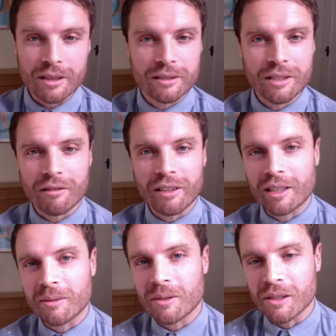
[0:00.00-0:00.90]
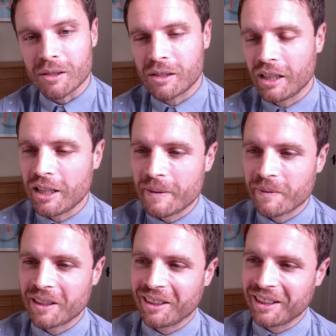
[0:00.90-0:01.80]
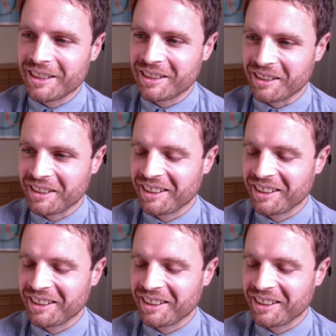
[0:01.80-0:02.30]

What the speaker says: That's generally how it works. I need to